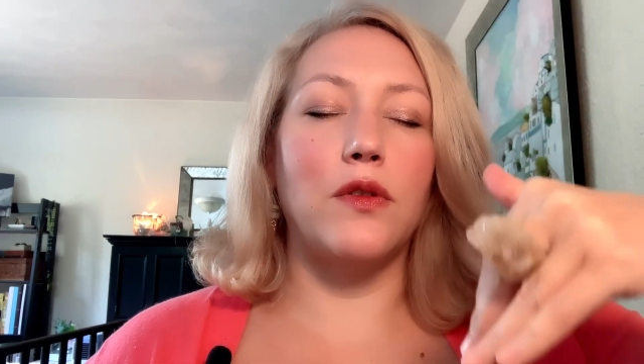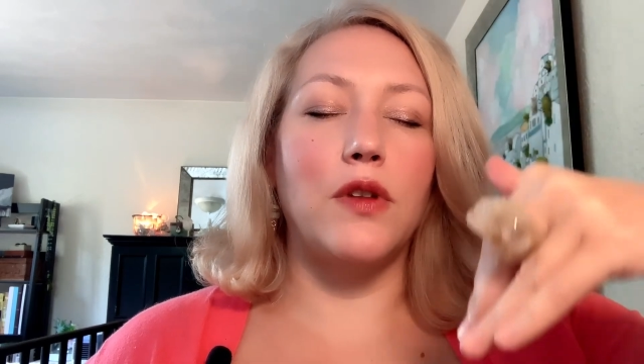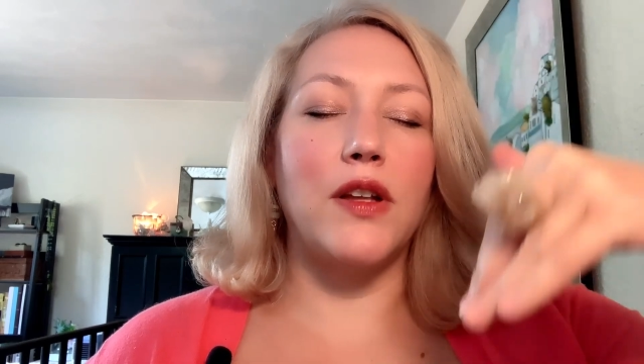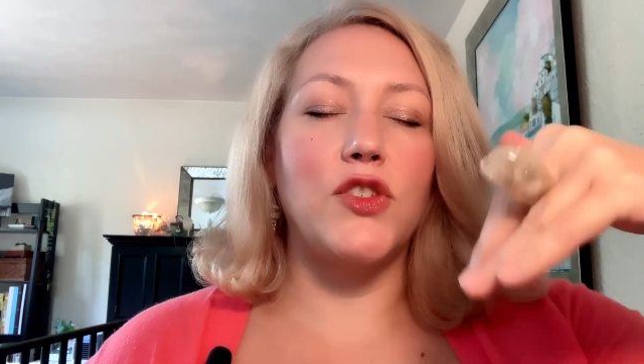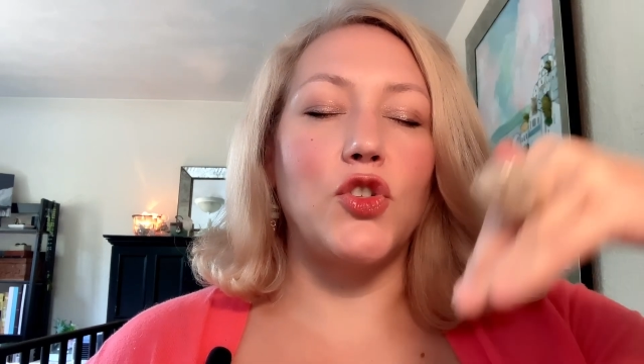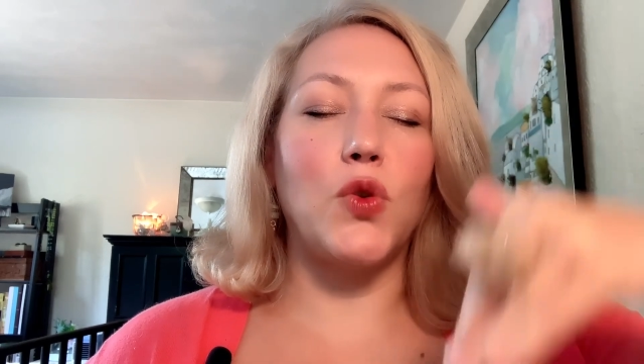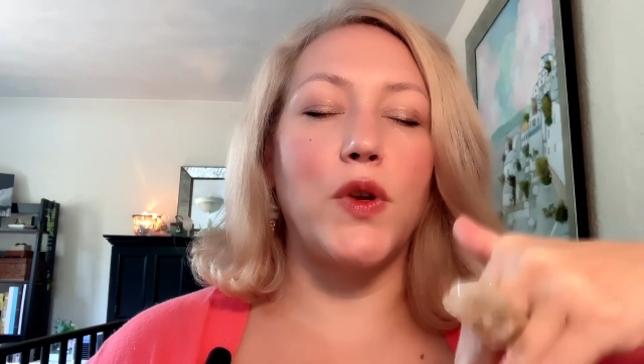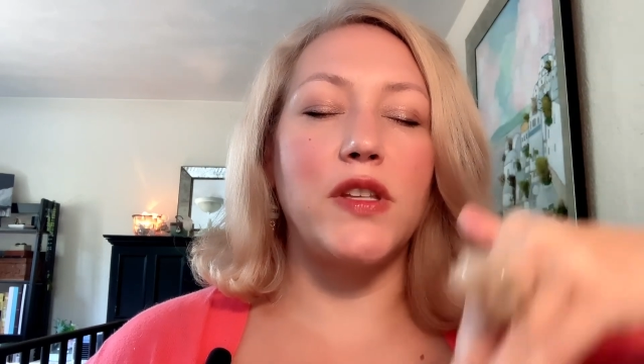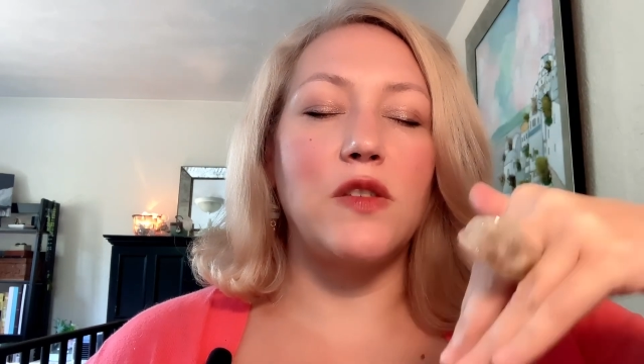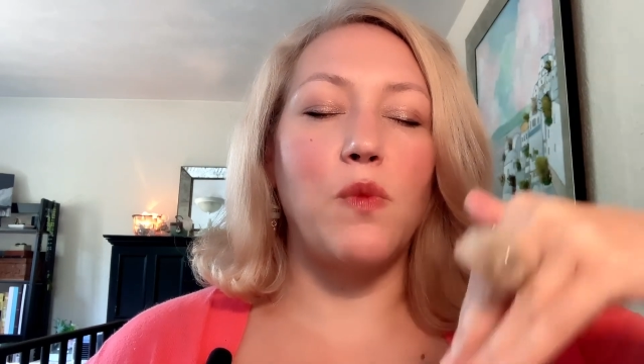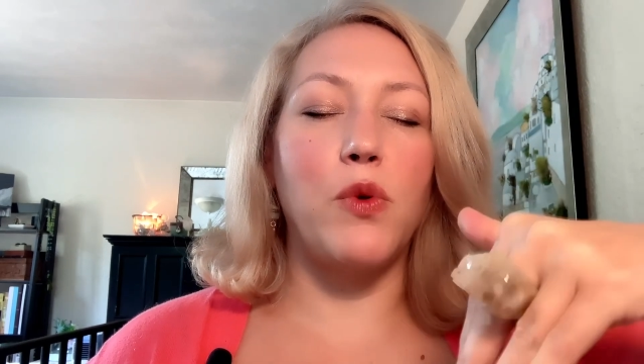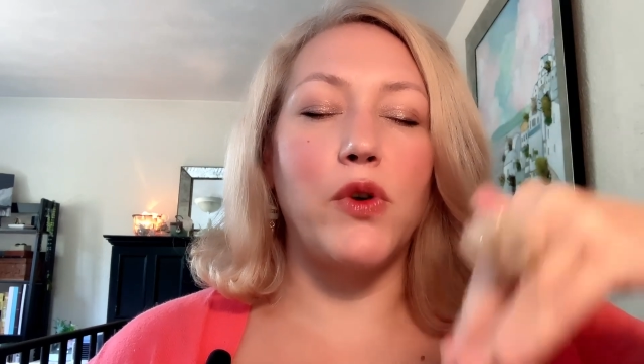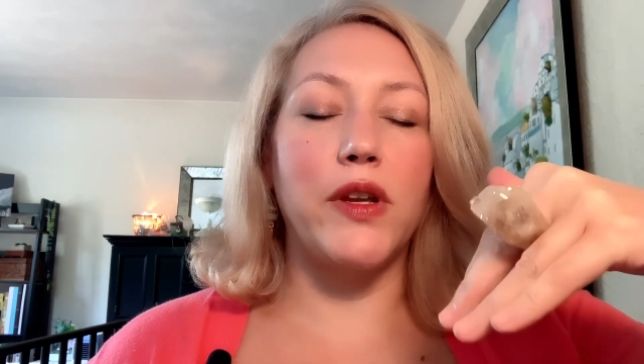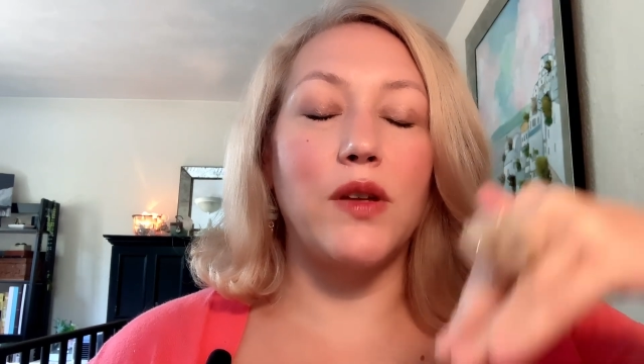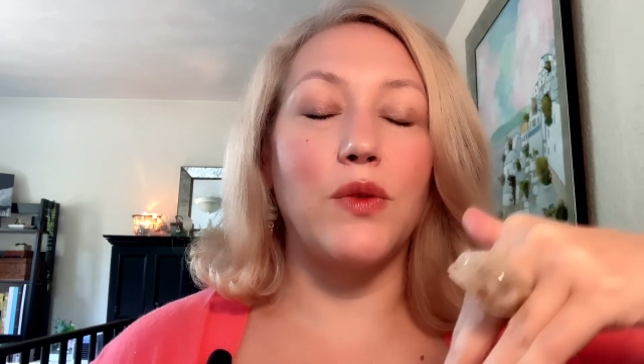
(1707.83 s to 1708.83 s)
a choice
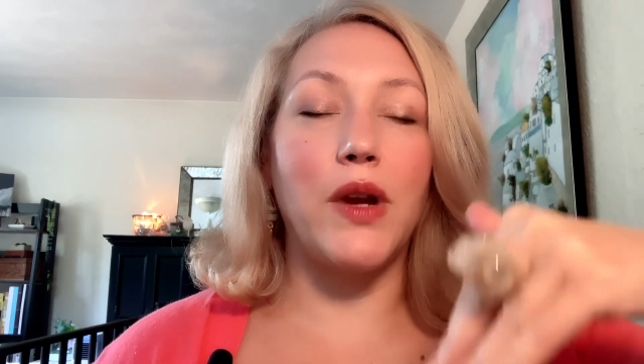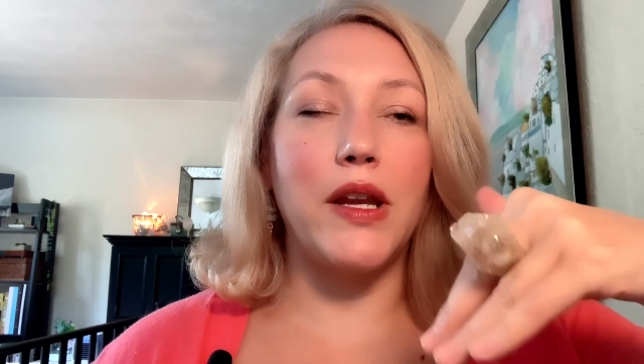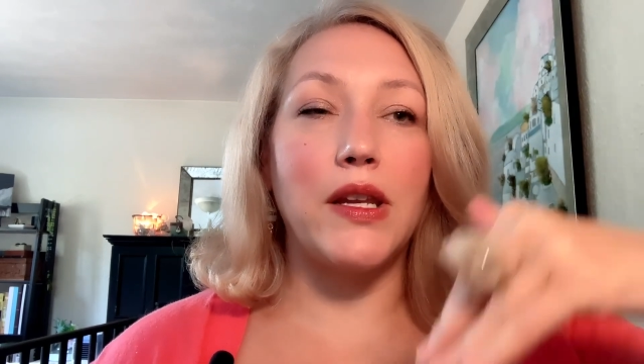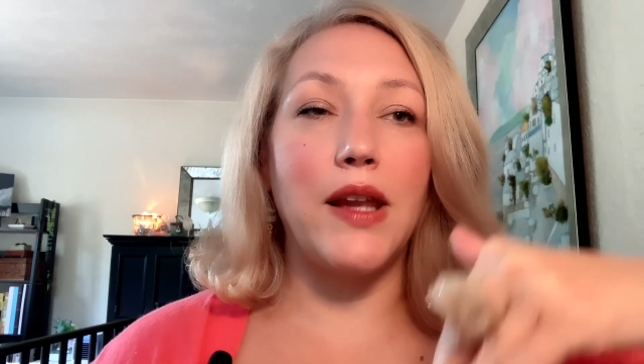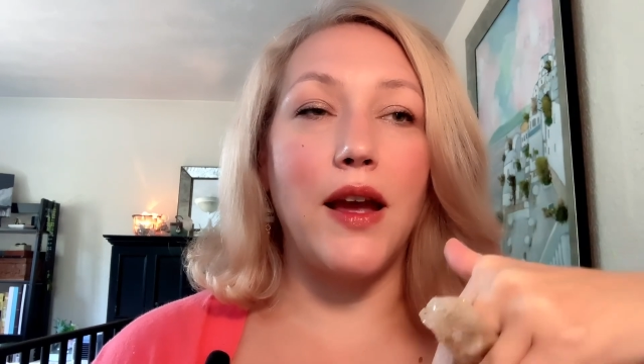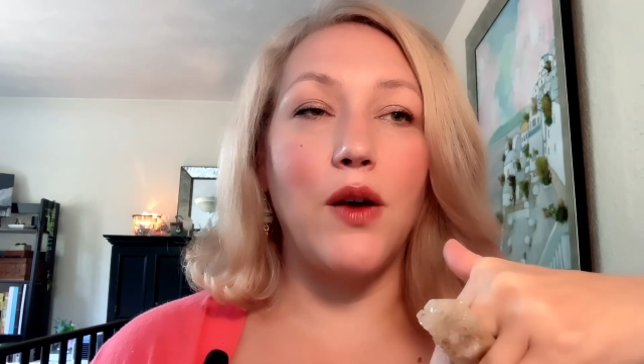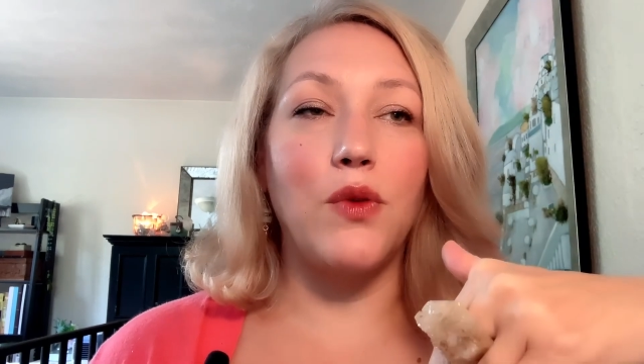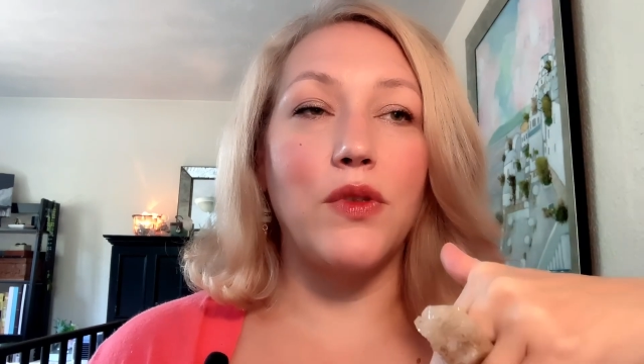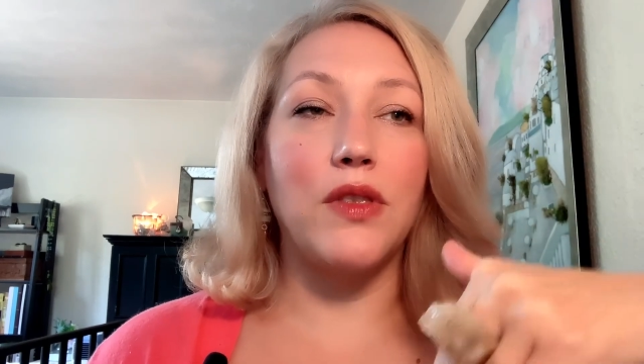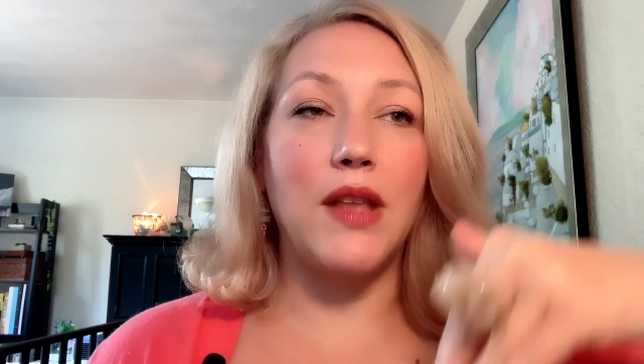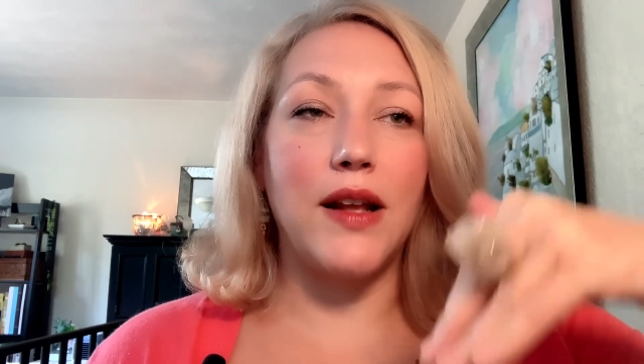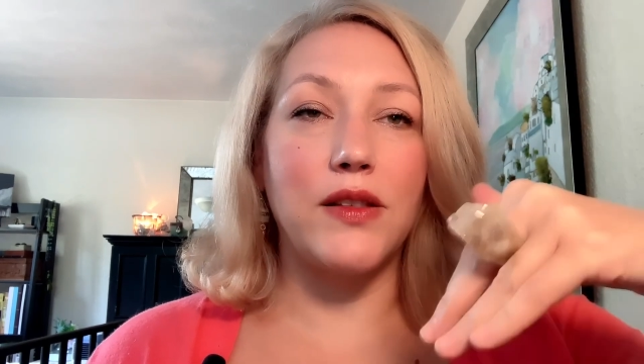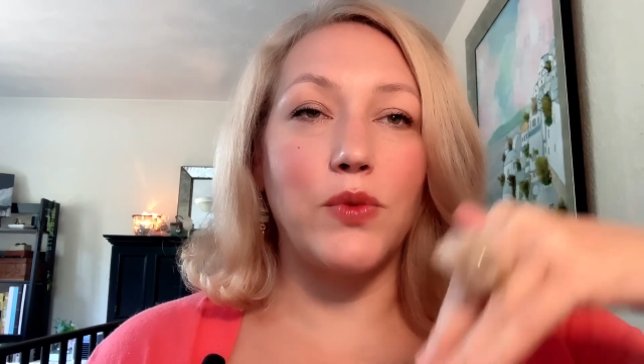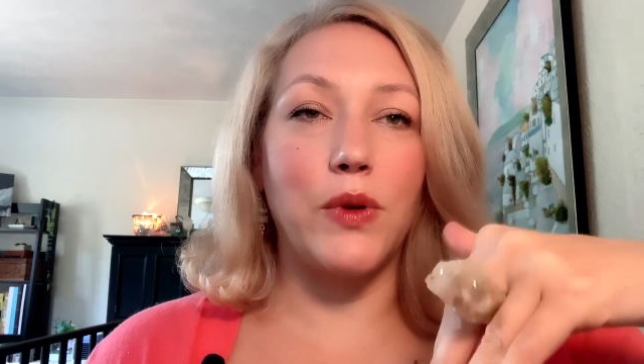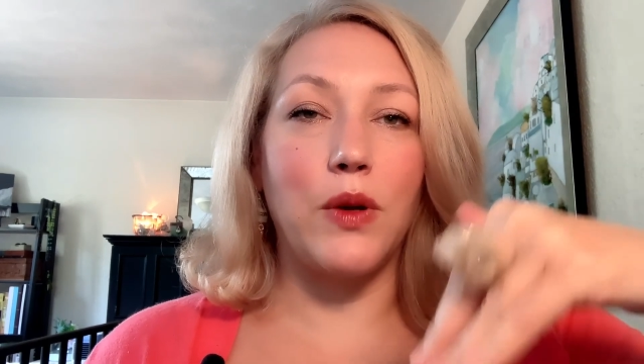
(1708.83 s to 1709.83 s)
point right now.
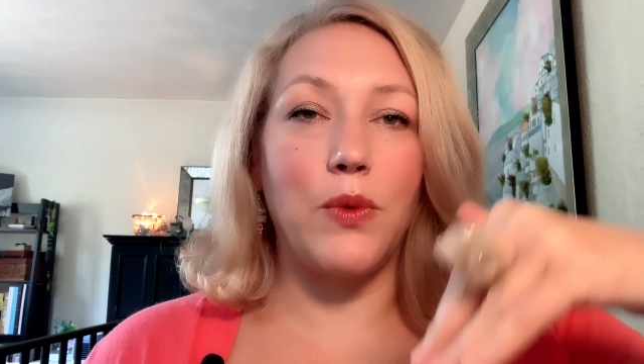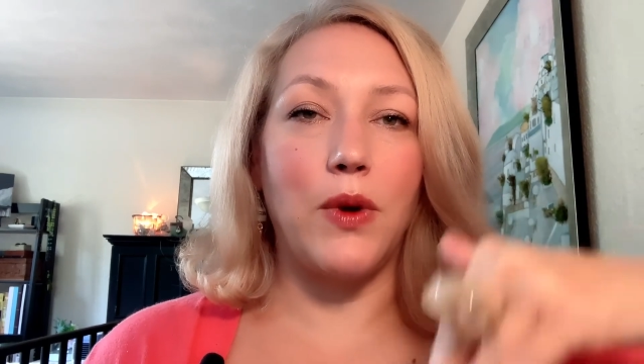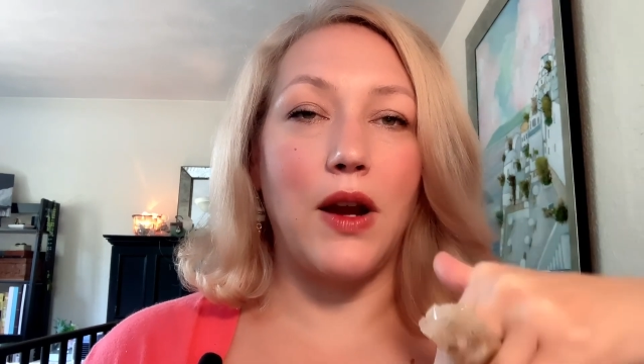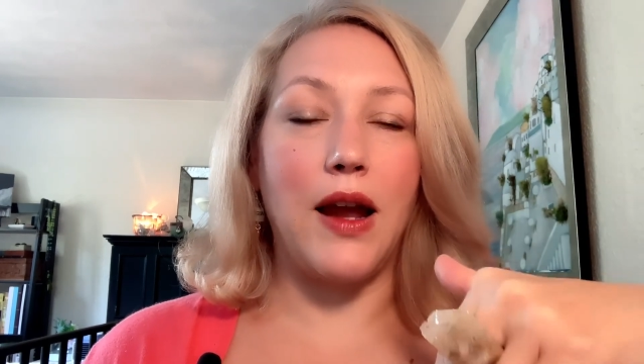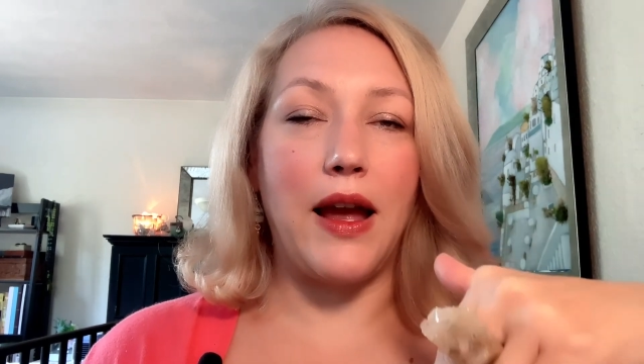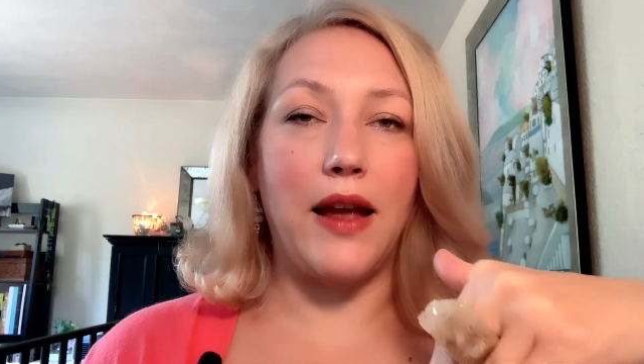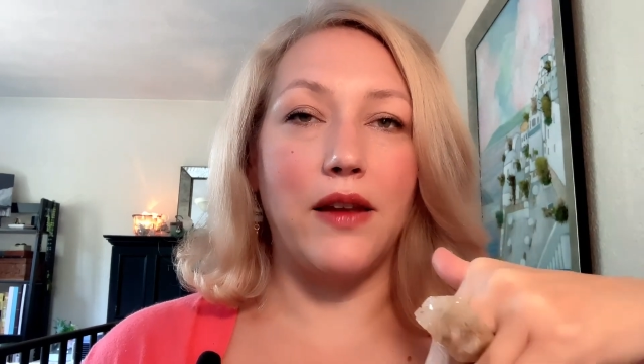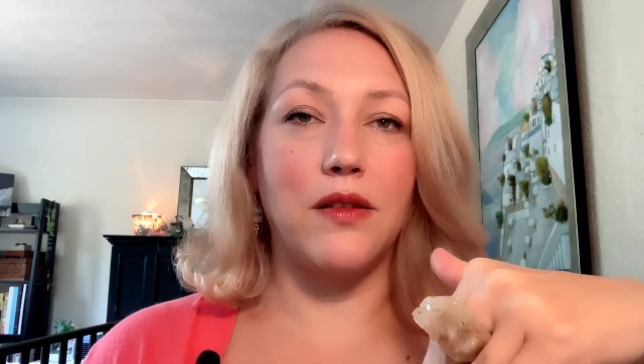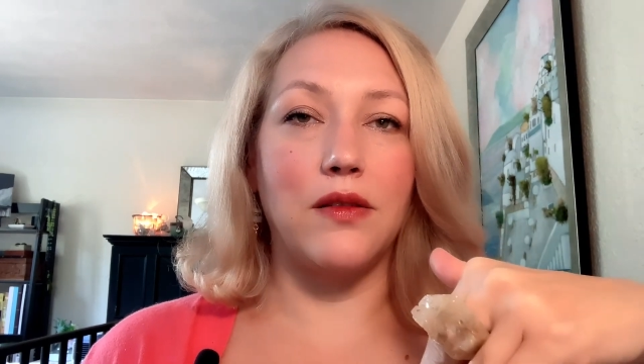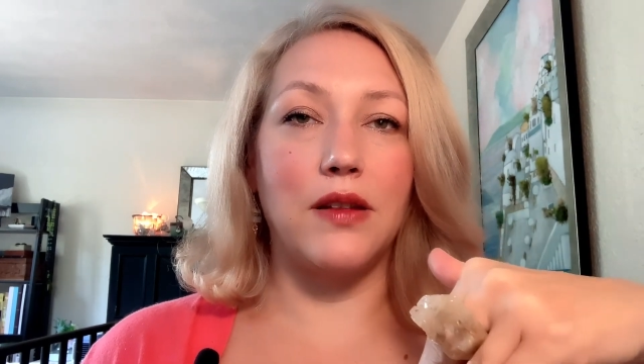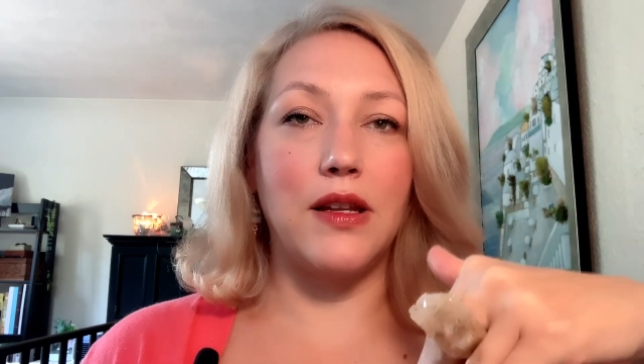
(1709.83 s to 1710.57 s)
That's where we're at.